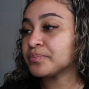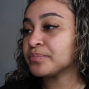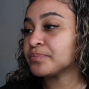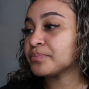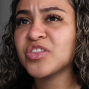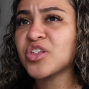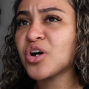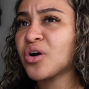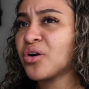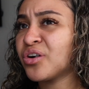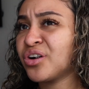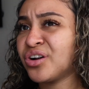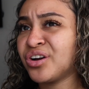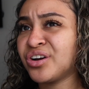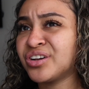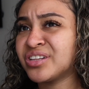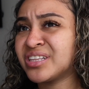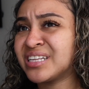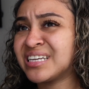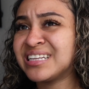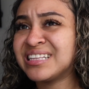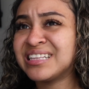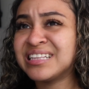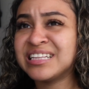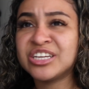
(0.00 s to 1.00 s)
It don't hurt.
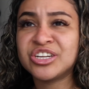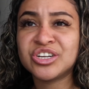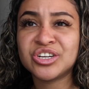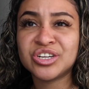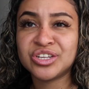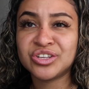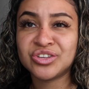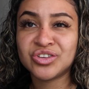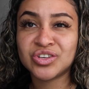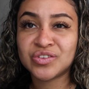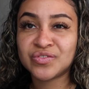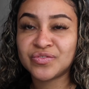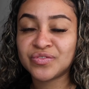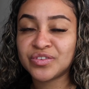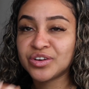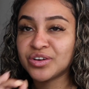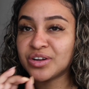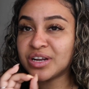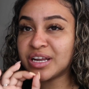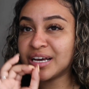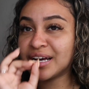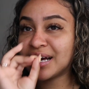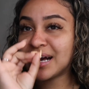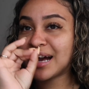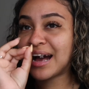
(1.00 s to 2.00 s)
They literally just
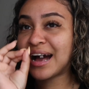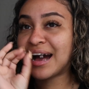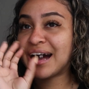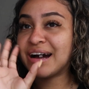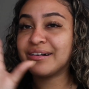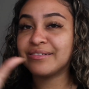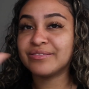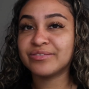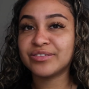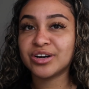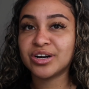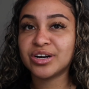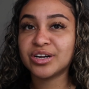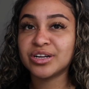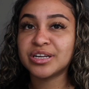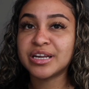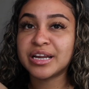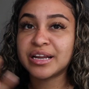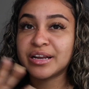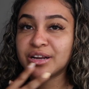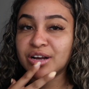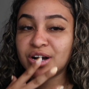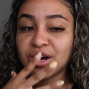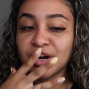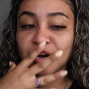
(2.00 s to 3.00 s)
feel like I have
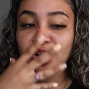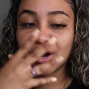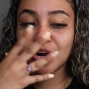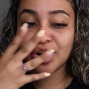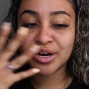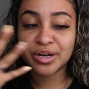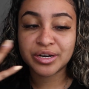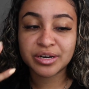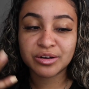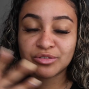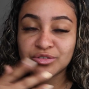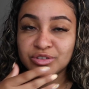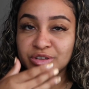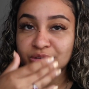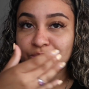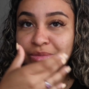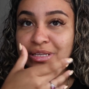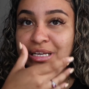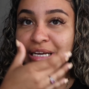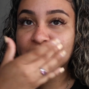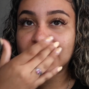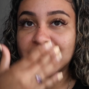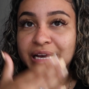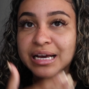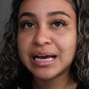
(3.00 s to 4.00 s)
an, a guard or
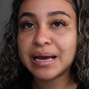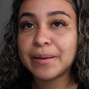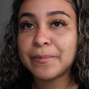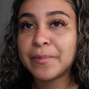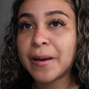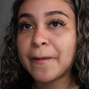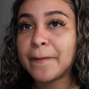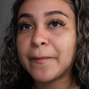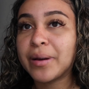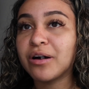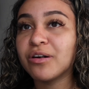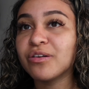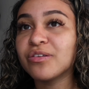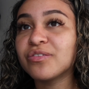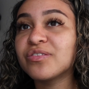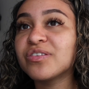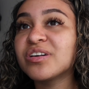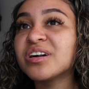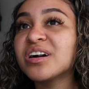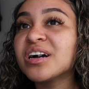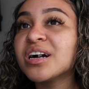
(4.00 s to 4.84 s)
something like in my mouth